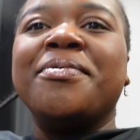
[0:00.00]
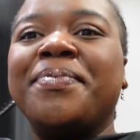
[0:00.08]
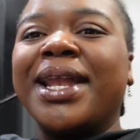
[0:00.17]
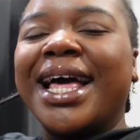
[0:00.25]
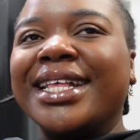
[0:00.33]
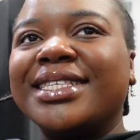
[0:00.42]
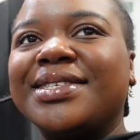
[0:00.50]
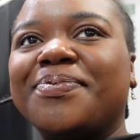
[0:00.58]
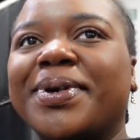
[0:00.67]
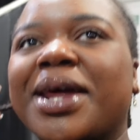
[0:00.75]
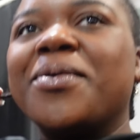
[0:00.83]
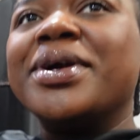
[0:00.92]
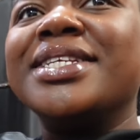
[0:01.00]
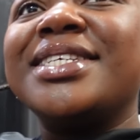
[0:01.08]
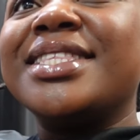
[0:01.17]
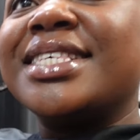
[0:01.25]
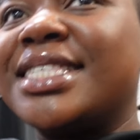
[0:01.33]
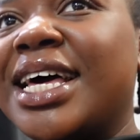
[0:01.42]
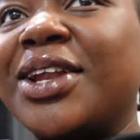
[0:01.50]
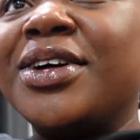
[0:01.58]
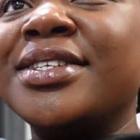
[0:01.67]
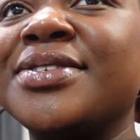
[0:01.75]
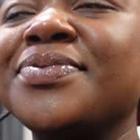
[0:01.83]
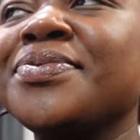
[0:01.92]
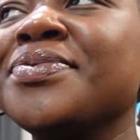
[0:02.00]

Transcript: in plaits, but I went to the salon.